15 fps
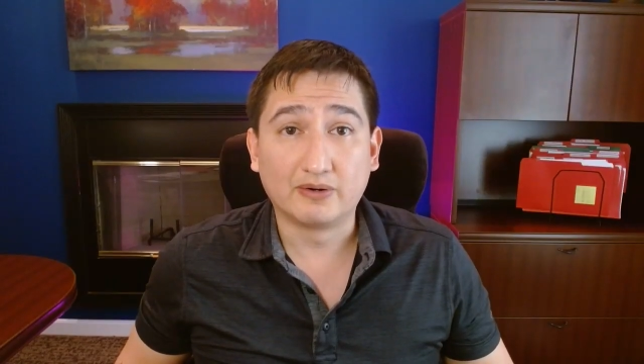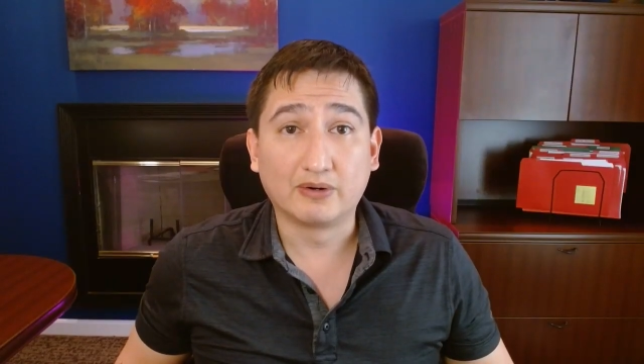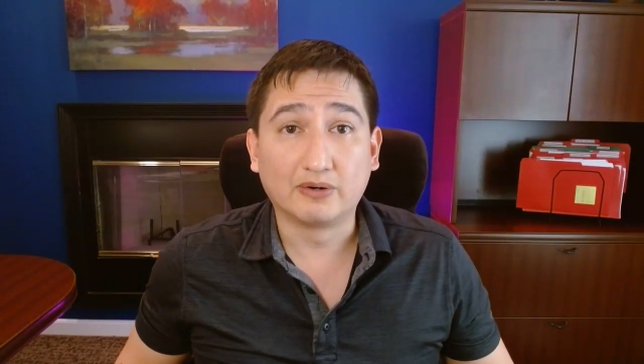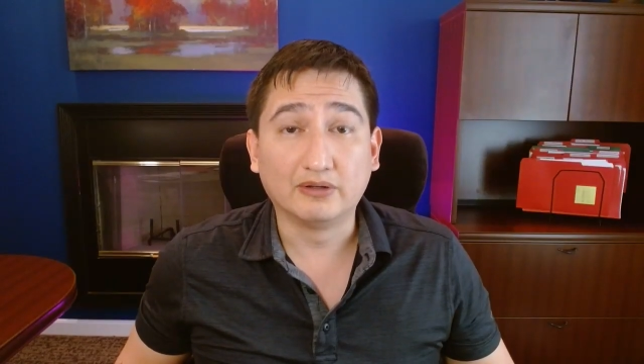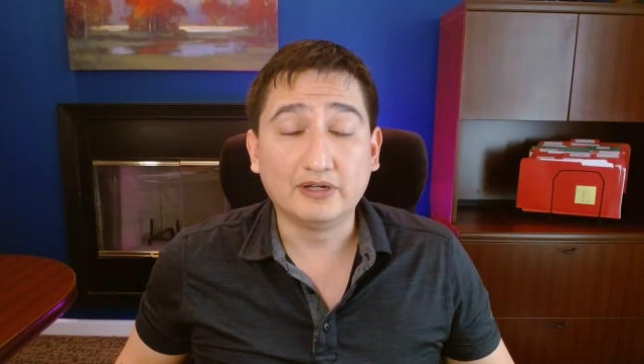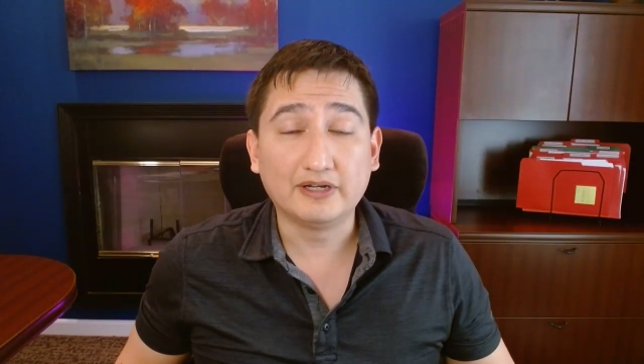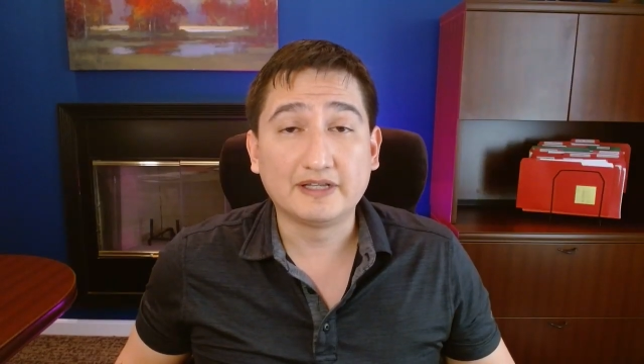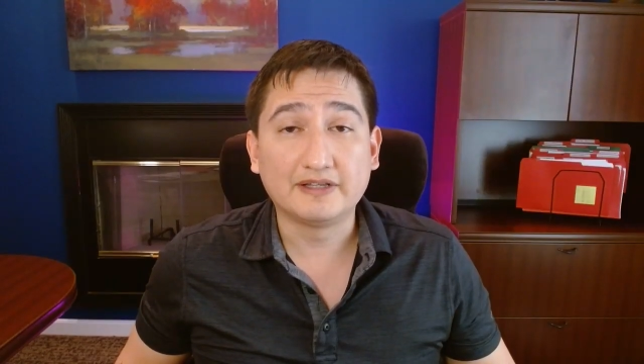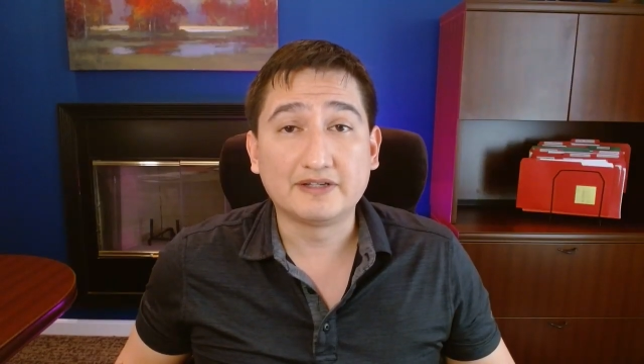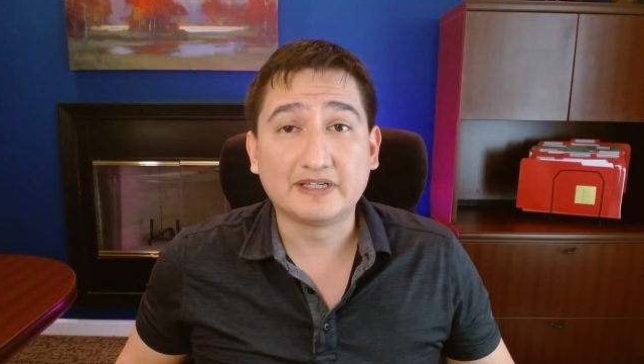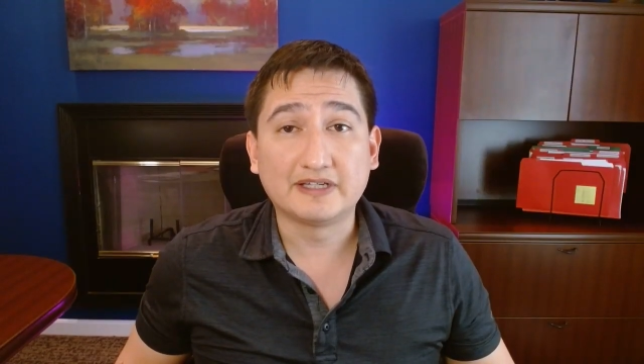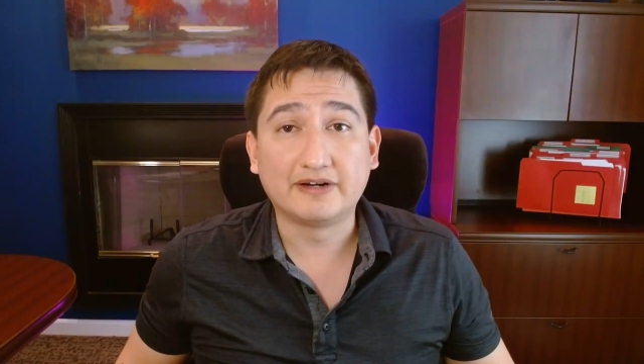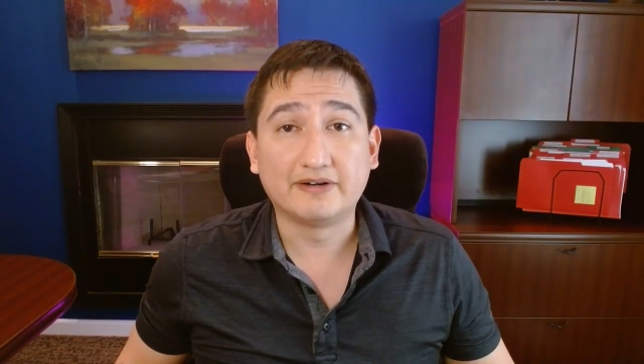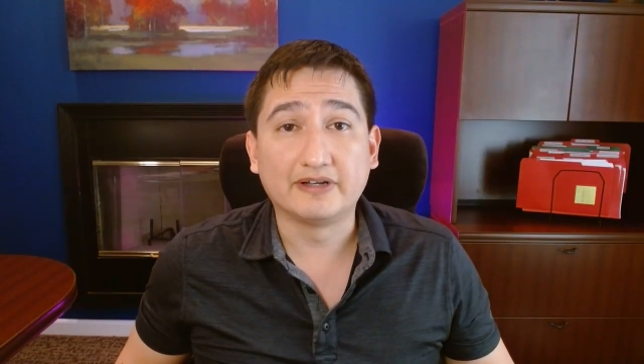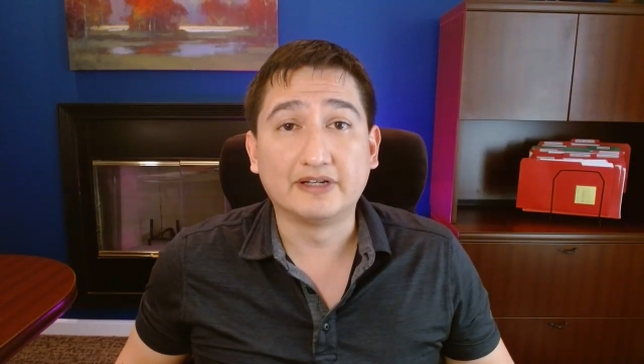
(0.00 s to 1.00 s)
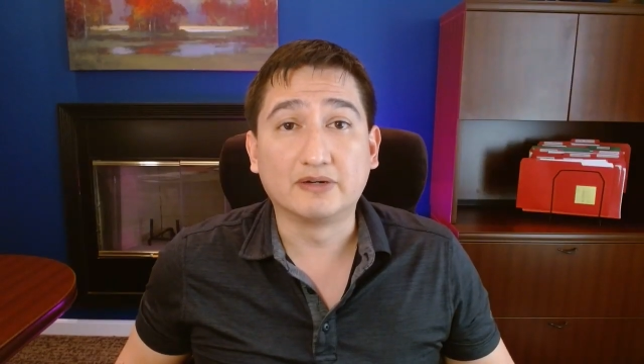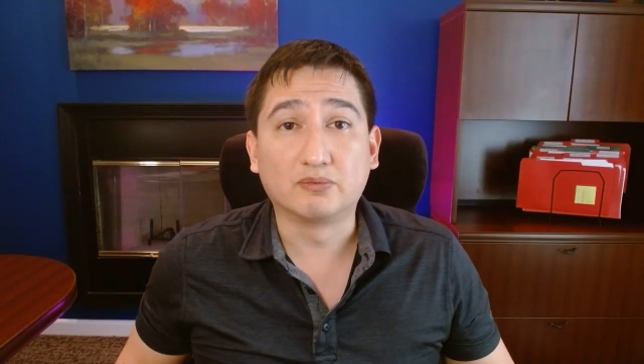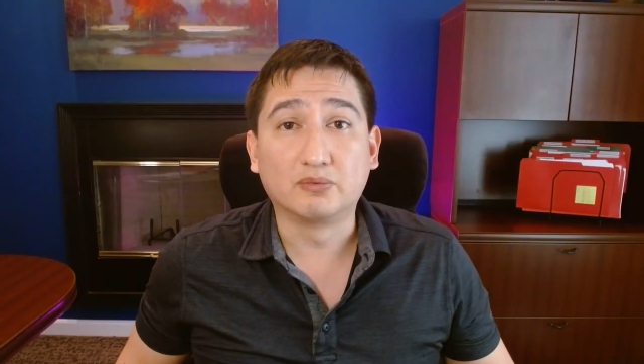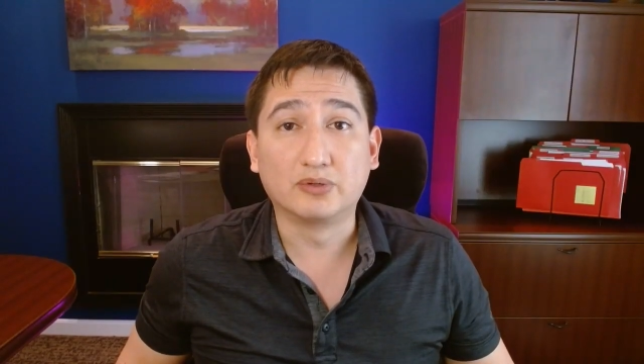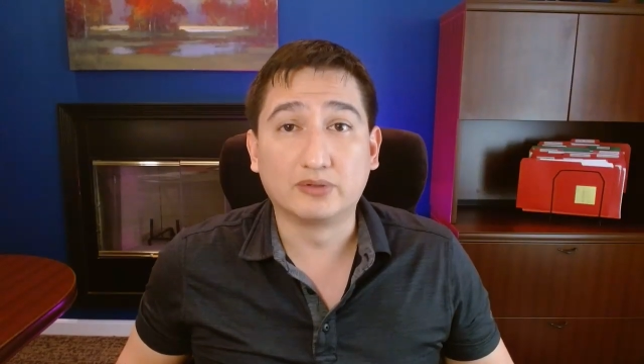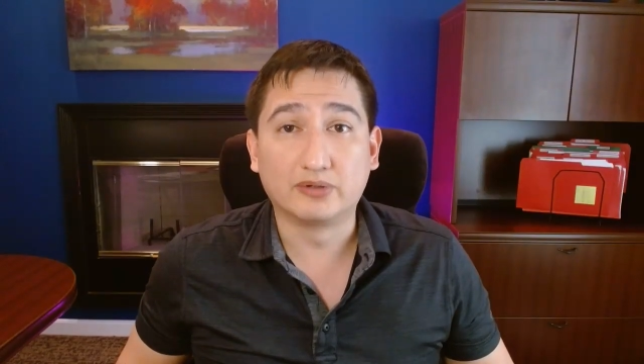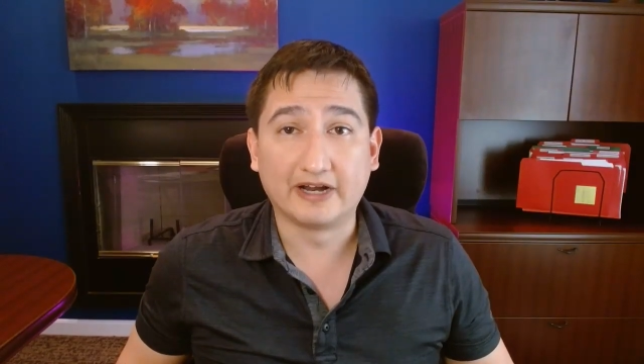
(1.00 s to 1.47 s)
or looking to settle in a
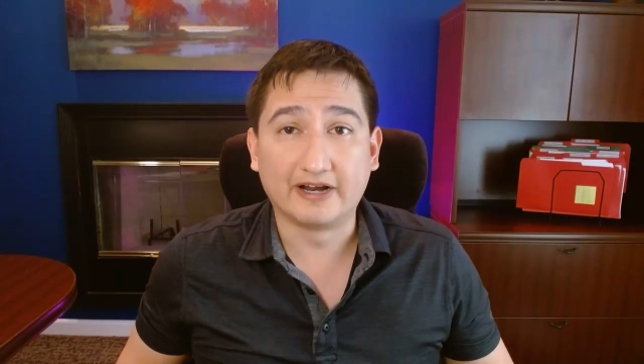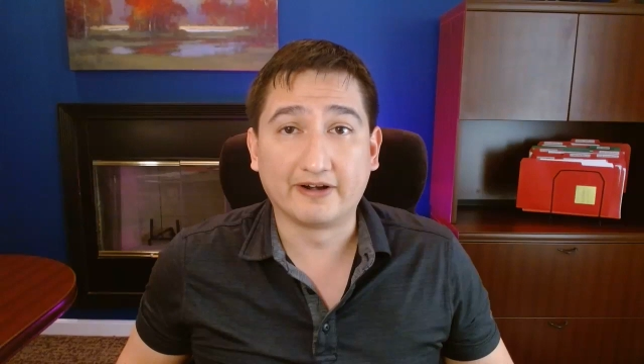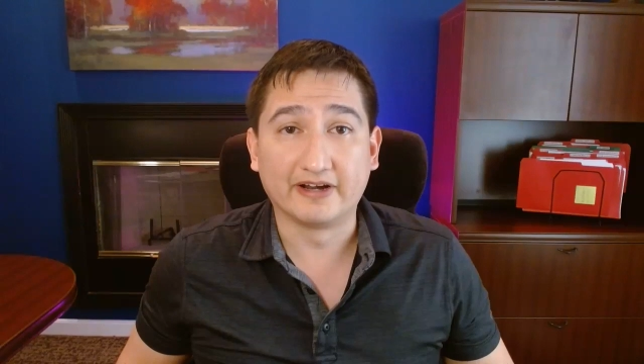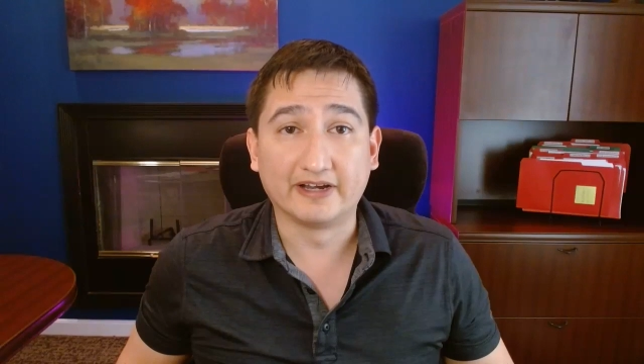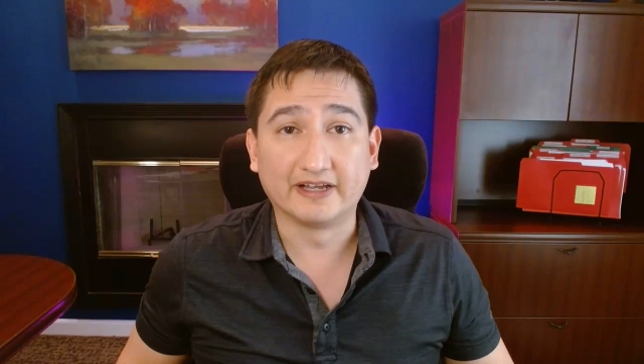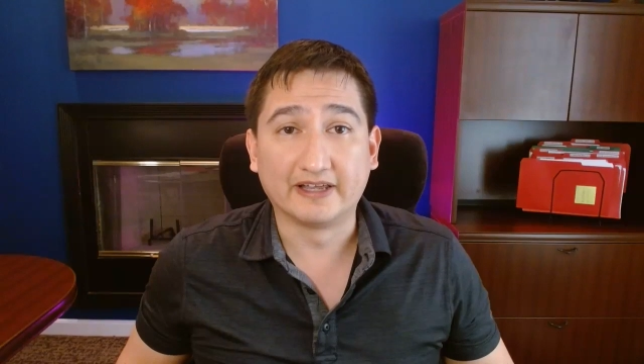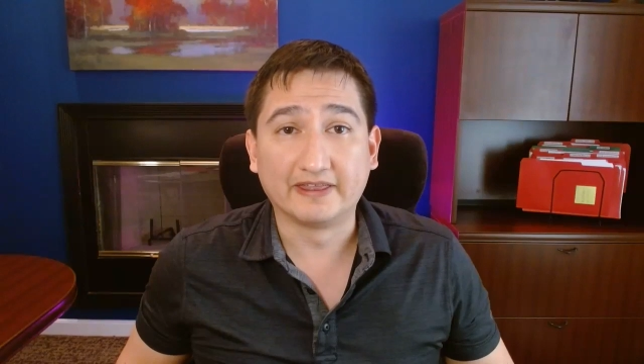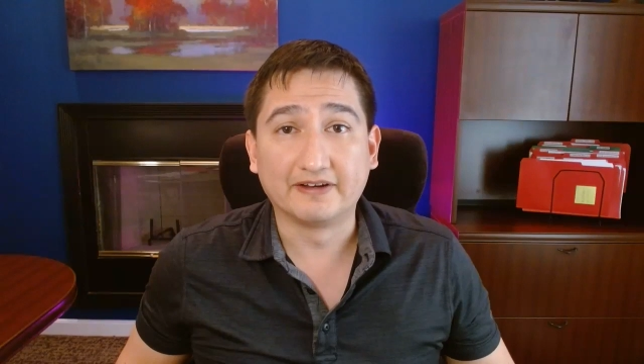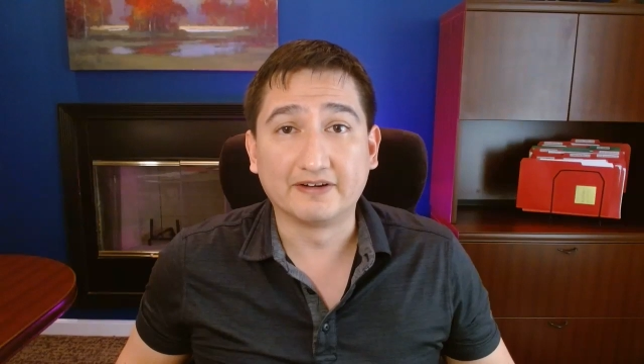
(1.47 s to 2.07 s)
rural area,